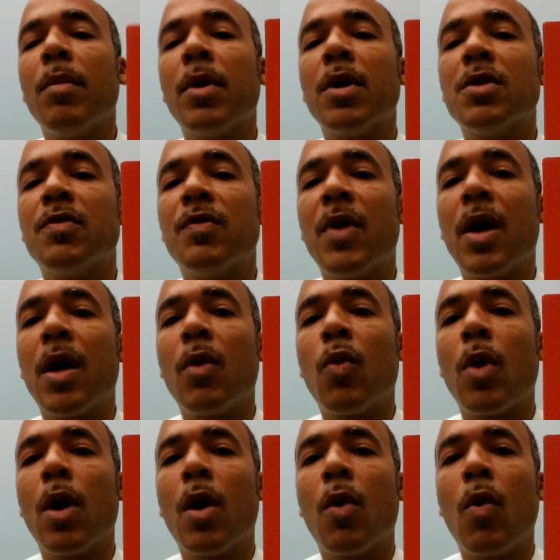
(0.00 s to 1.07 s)
but it's very
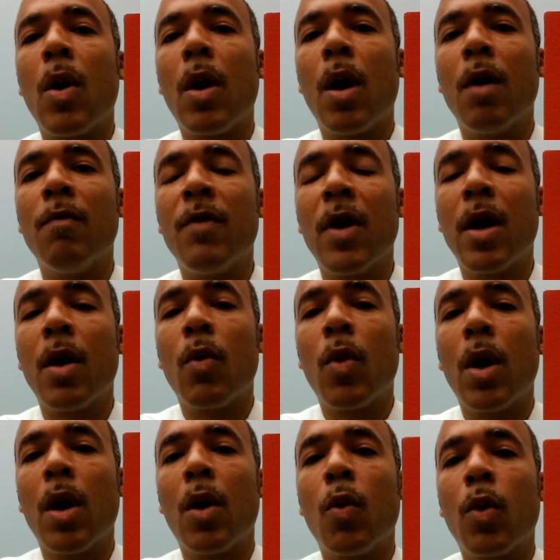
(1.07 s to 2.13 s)
well
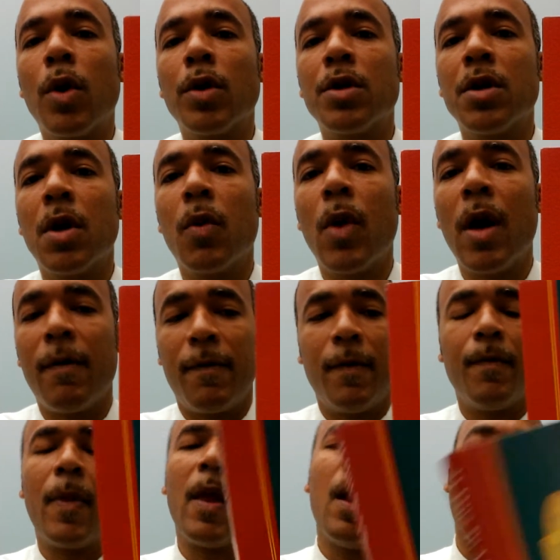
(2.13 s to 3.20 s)
worth your effort.
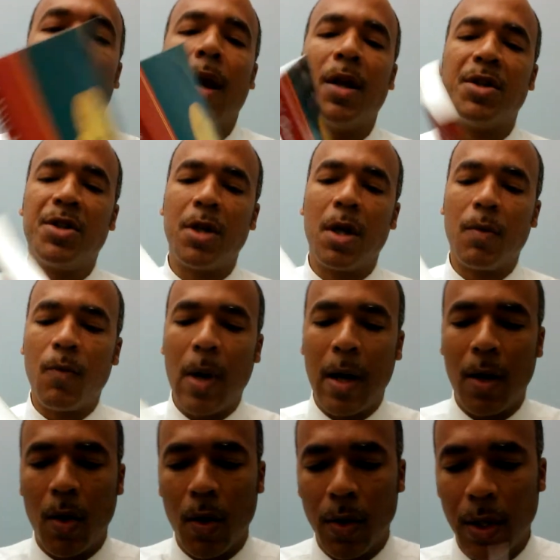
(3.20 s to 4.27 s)
All right, let's jump
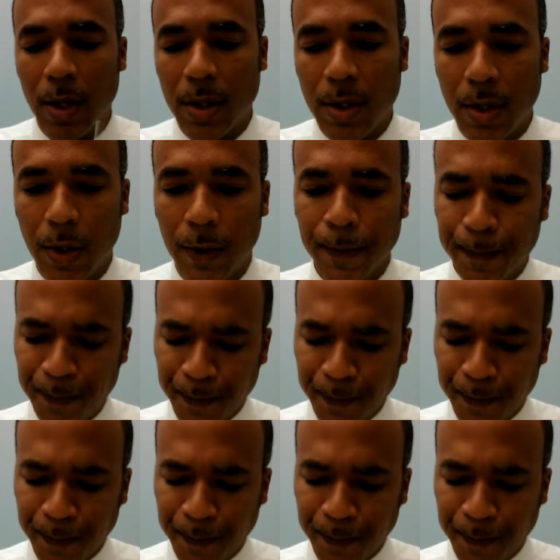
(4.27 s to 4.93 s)
right on into it.